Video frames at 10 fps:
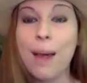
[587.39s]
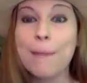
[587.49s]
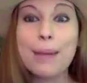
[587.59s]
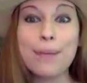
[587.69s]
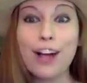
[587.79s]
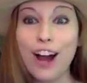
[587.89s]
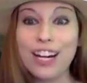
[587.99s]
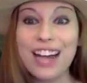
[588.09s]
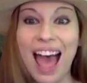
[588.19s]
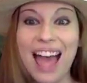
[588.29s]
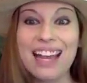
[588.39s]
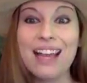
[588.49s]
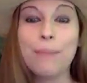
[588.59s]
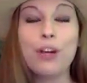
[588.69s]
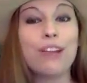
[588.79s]
People are not
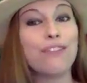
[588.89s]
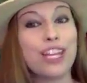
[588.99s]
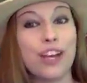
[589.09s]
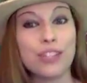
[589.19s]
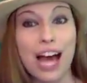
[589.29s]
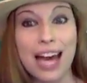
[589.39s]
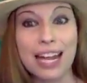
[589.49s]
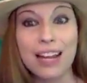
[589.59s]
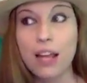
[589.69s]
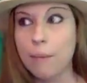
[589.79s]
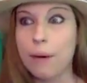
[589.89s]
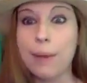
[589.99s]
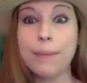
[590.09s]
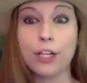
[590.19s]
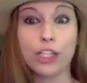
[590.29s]
putting videos on it but
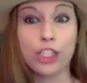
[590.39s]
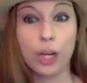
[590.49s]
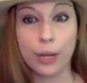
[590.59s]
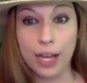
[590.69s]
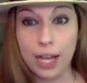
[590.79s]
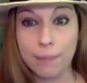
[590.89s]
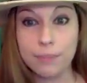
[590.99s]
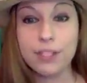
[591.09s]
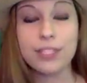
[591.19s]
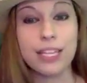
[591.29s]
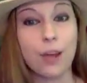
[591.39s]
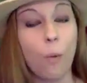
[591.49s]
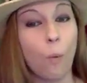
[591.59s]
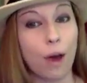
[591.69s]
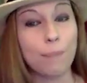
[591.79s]
people are showing up to see
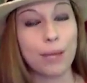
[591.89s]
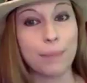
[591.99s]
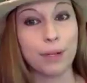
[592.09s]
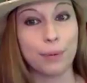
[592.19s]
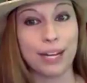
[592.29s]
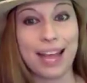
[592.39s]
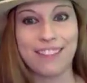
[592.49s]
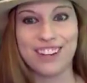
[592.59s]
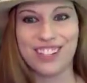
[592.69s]
what people are putting out there.